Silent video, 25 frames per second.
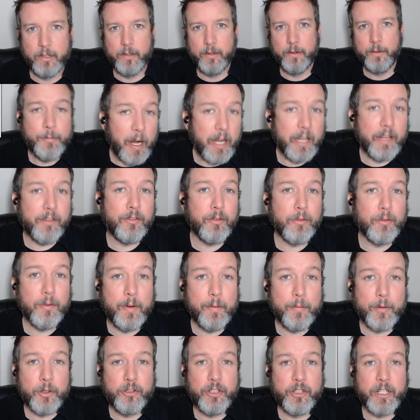You might even
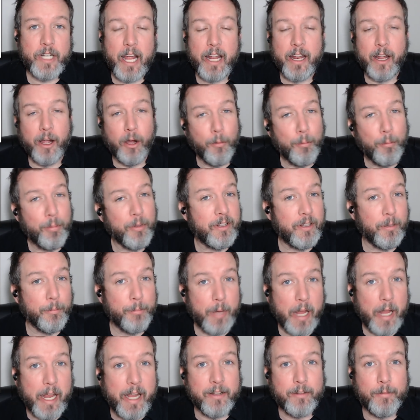remember she got help with
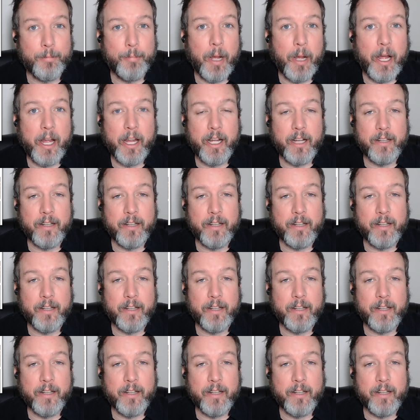debates by